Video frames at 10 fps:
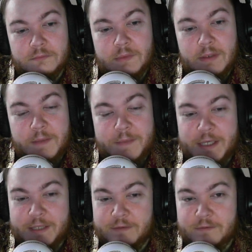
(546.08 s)
I
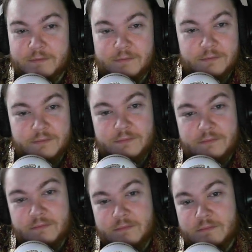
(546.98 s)
mean,
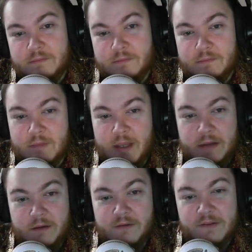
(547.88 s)
I
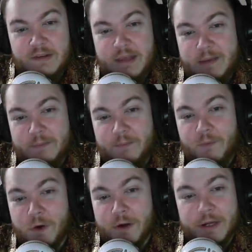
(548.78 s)
could see that
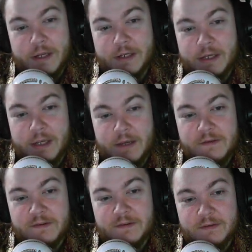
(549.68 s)
working, I
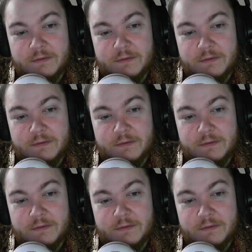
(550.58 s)
guess.